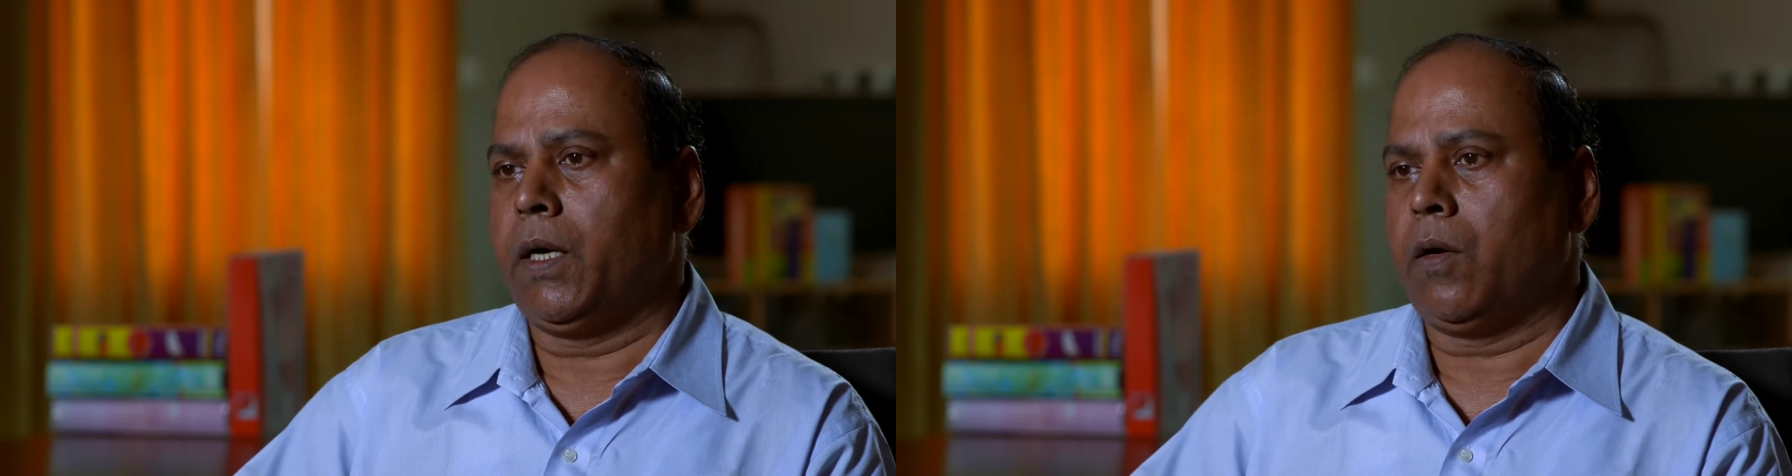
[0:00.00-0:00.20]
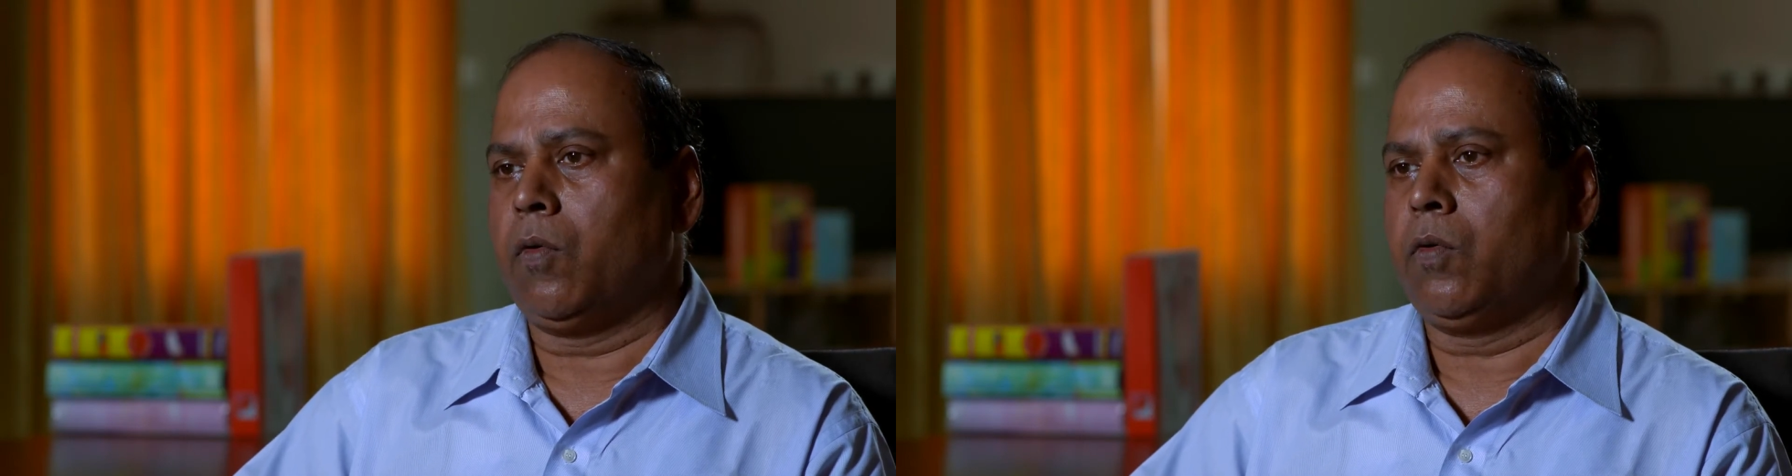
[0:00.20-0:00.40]

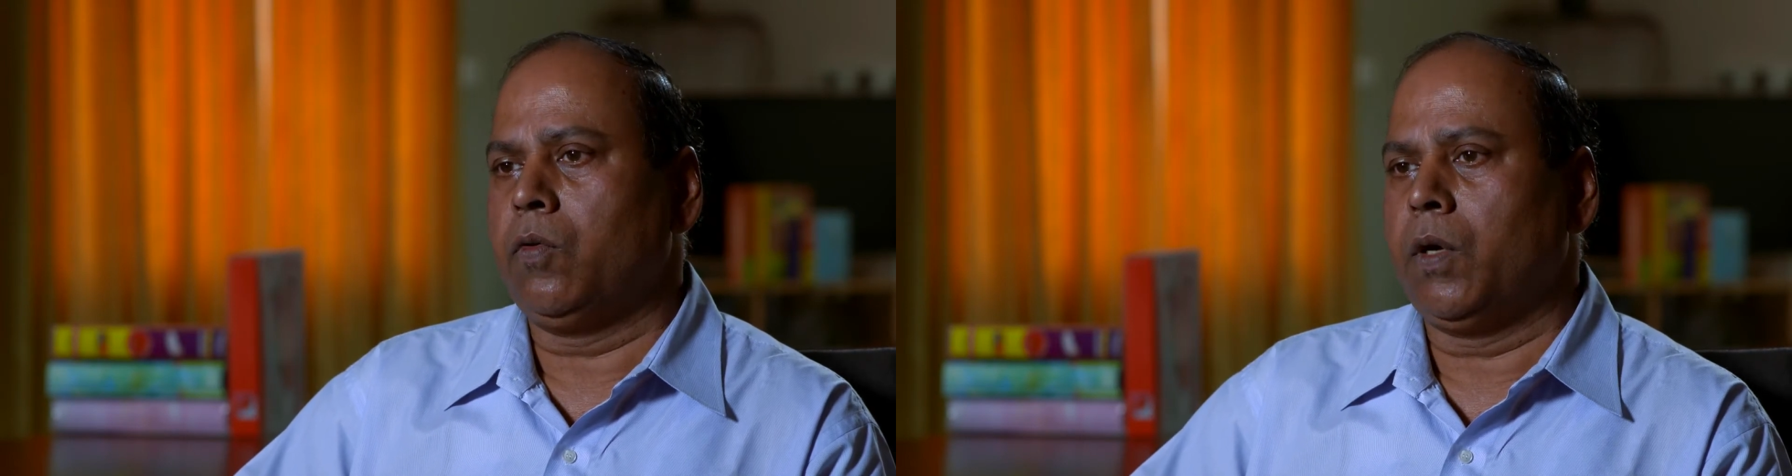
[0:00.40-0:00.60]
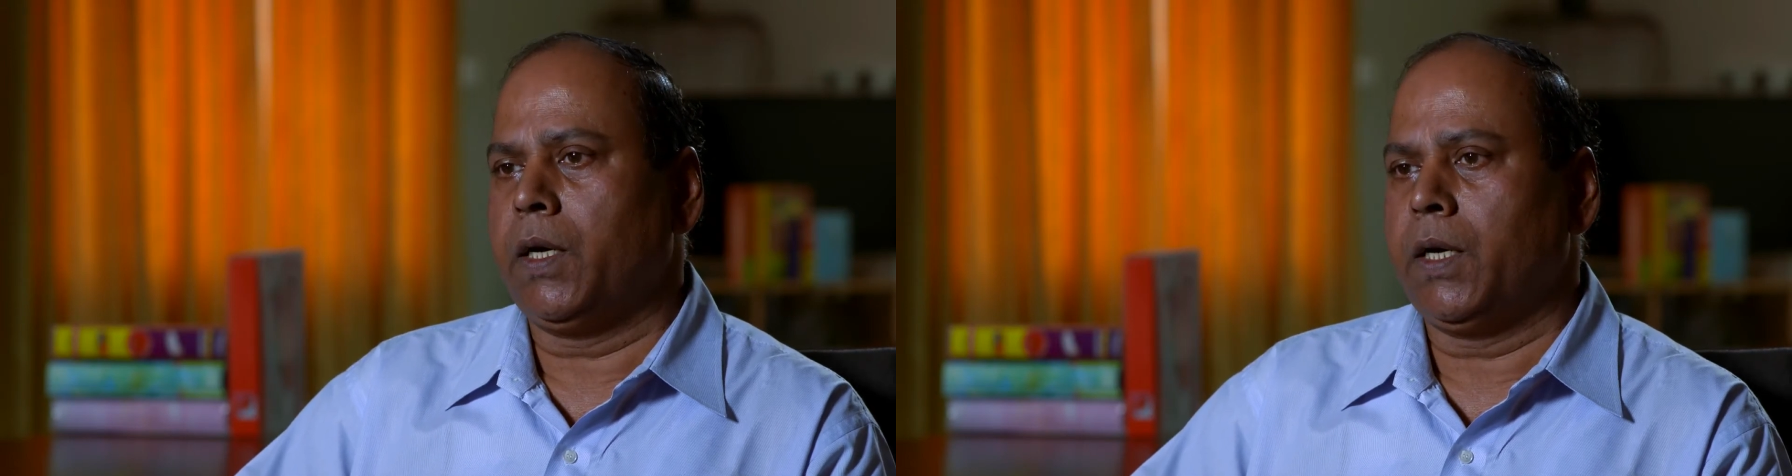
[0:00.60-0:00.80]
around
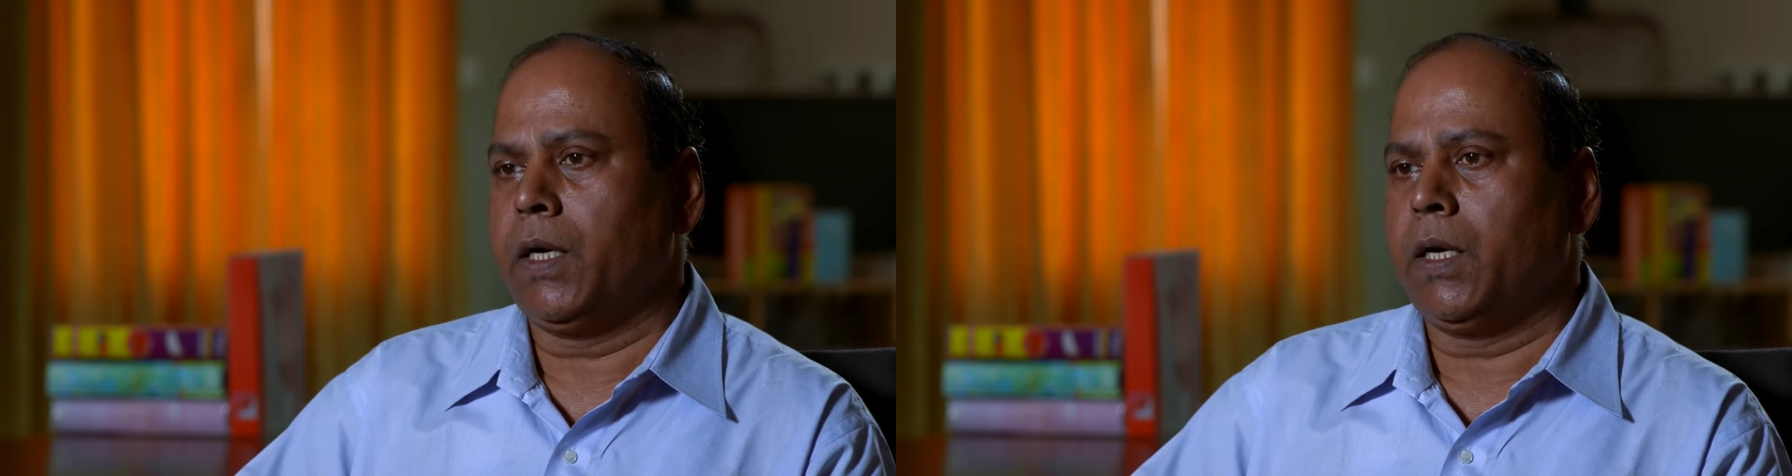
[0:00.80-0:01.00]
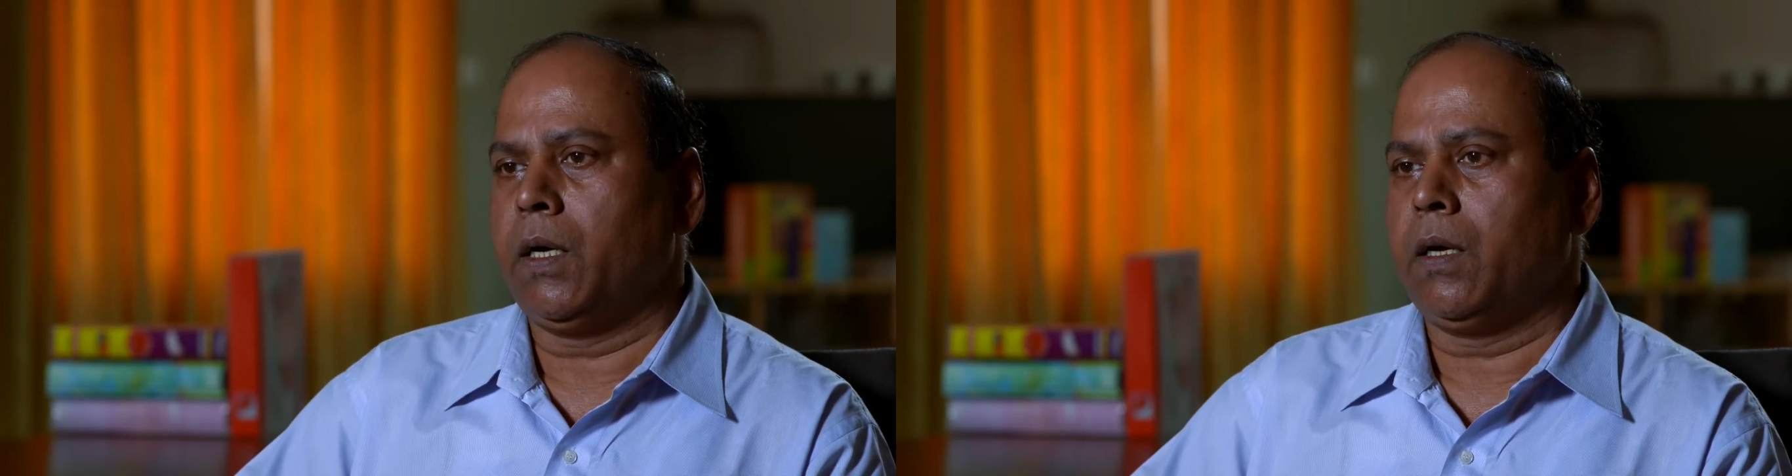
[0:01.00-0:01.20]
two
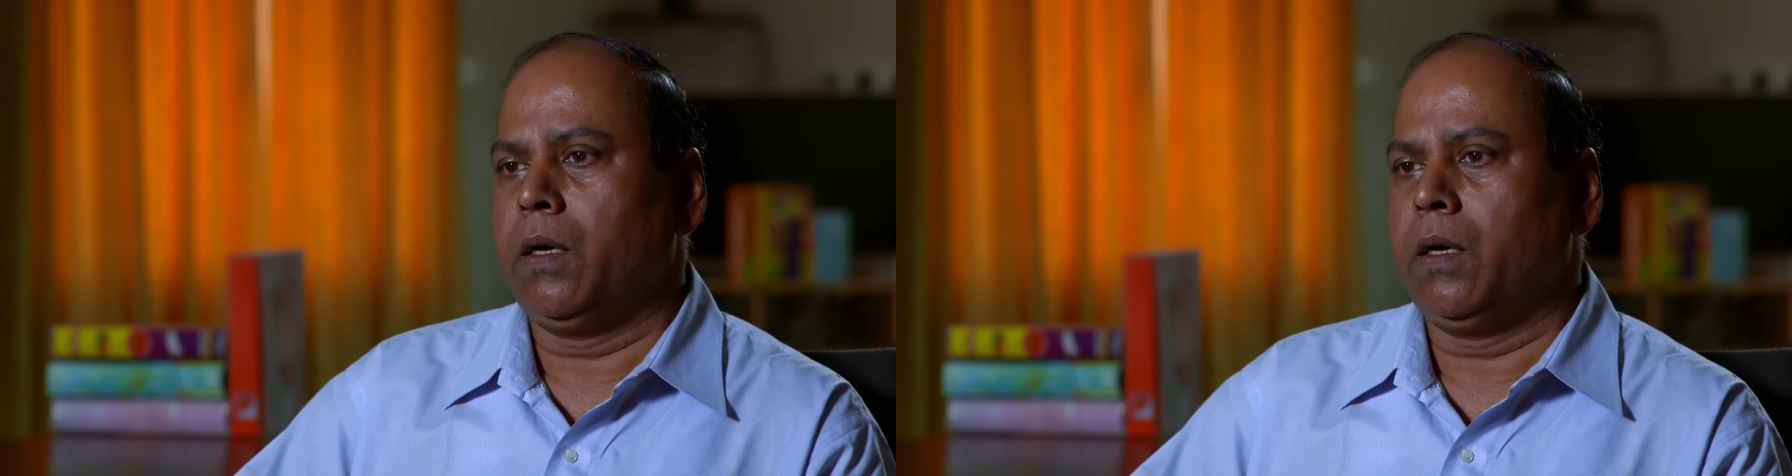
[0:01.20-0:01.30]
hundred